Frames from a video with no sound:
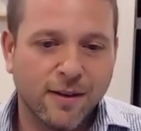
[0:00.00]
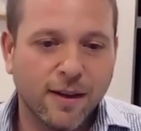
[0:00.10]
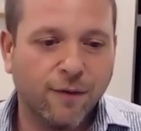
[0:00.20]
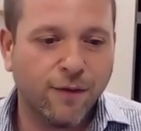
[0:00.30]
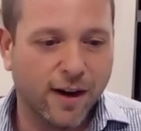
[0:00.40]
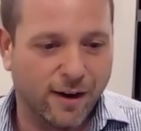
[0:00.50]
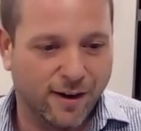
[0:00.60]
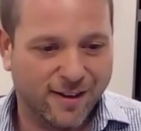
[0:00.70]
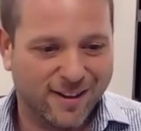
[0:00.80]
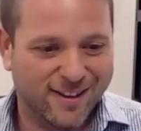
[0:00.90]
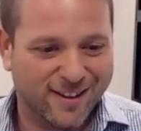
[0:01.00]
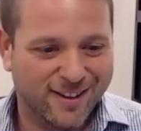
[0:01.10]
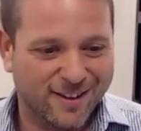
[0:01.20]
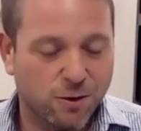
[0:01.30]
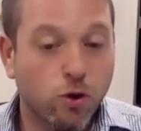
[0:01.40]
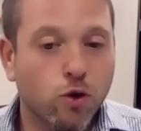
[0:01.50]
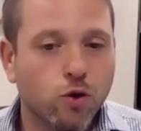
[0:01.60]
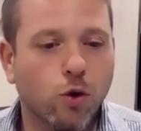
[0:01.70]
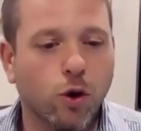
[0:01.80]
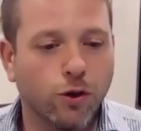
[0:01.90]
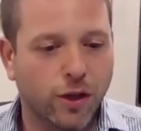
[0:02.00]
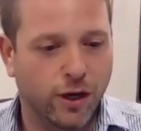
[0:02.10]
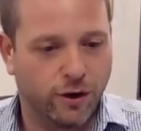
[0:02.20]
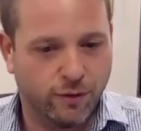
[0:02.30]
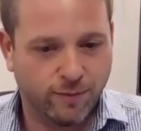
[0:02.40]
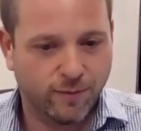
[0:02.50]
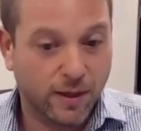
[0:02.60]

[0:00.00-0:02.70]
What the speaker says: the figure to continue.